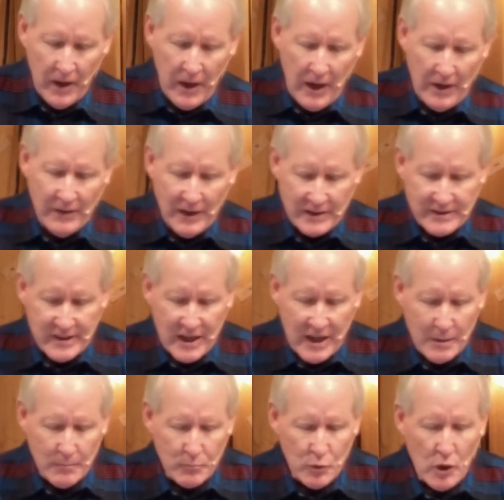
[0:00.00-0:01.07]
And that
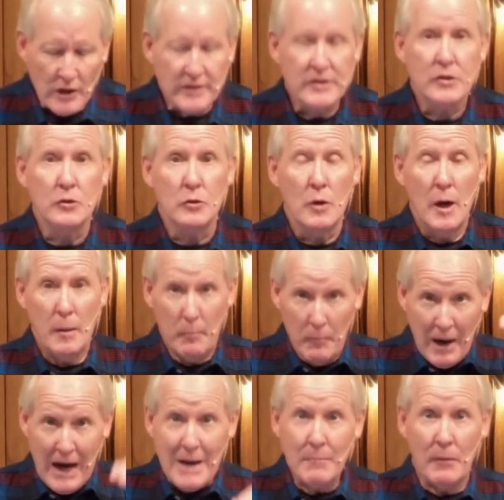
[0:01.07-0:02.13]
time brought to
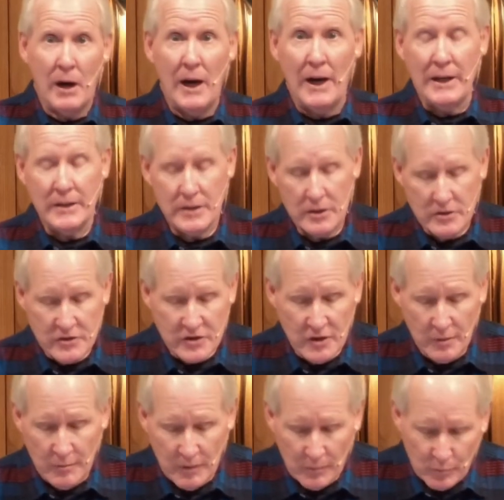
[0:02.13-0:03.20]
my mind
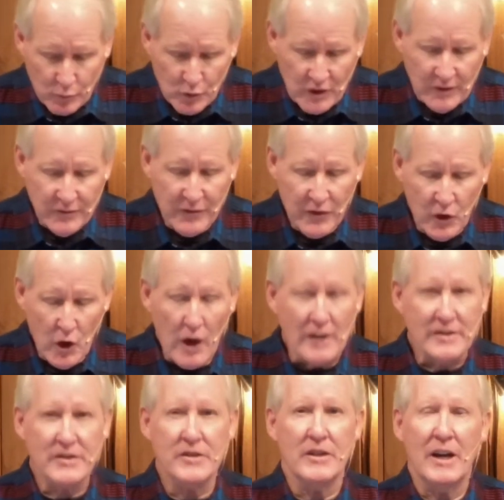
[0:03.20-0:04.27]
some brief
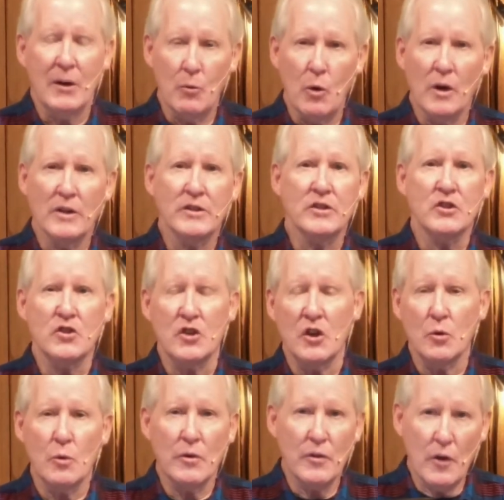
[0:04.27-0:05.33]
thoughts that I wanted to share
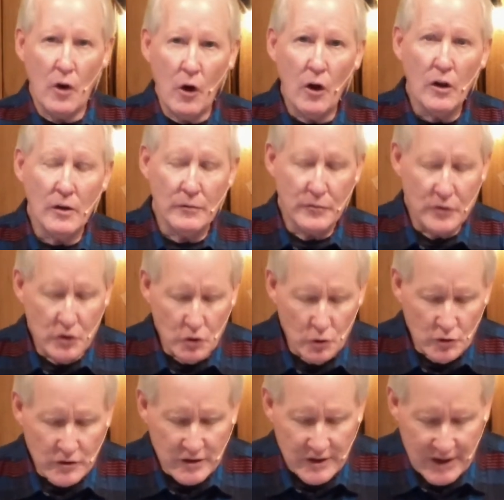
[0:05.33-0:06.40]
with all of you
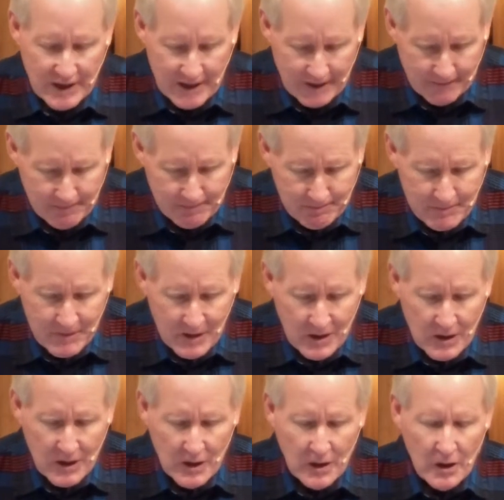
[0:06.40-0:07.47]
today.
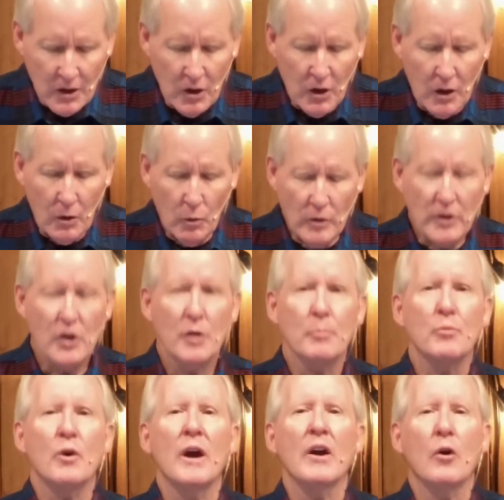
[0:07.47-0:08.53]
What are your
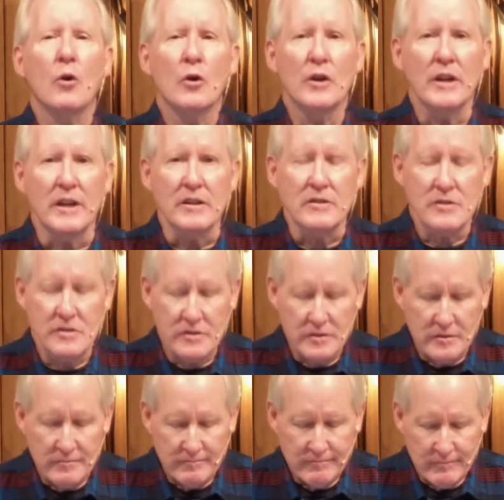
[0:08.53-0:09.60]
priorities?
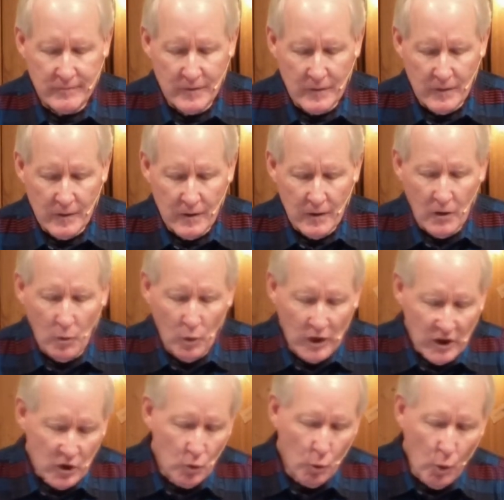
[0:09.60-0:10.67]
What do
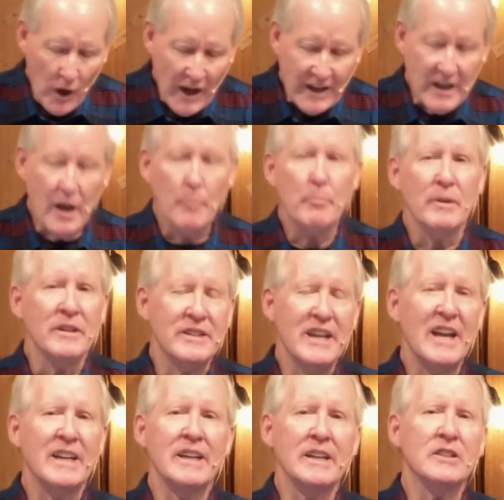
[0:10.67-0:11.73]
you wake up
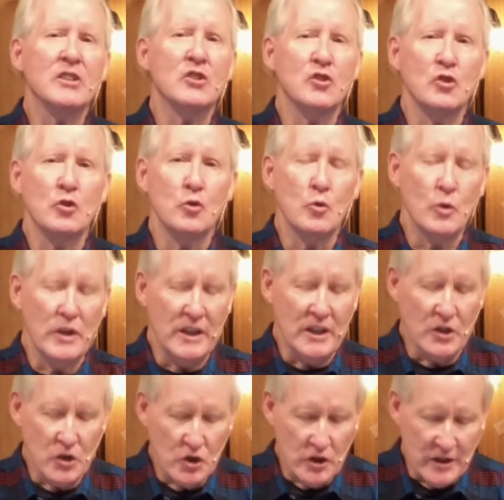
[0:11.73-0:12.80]
intending to do
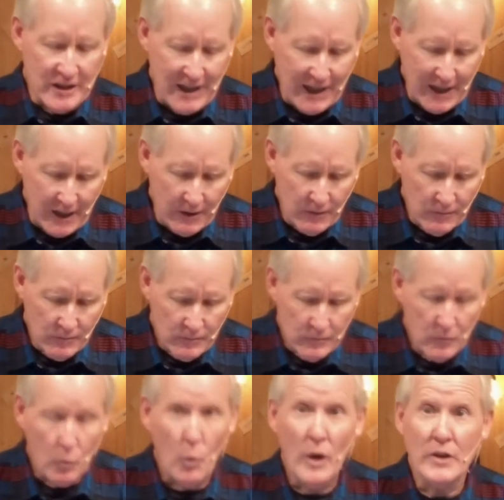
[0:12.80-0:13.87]
each day?
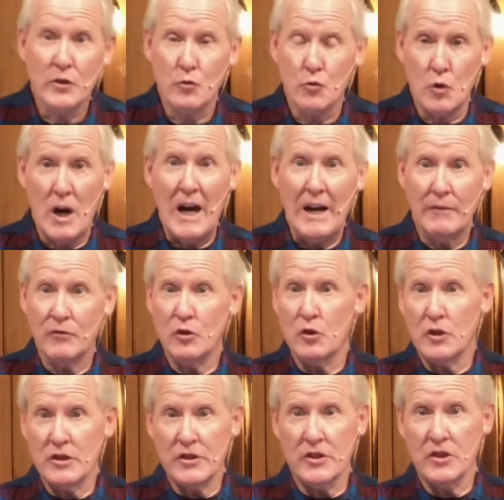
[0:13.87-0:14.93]
What drives your
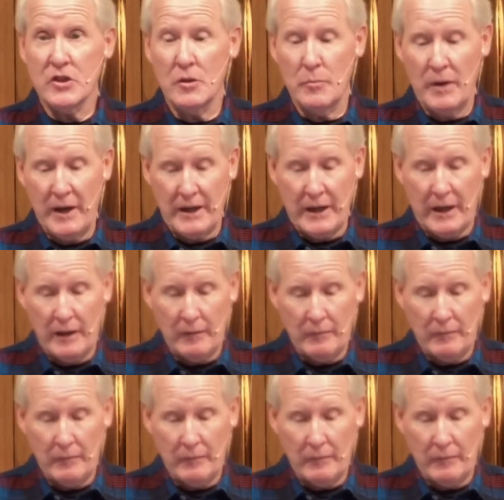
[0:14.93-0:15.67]
decision making?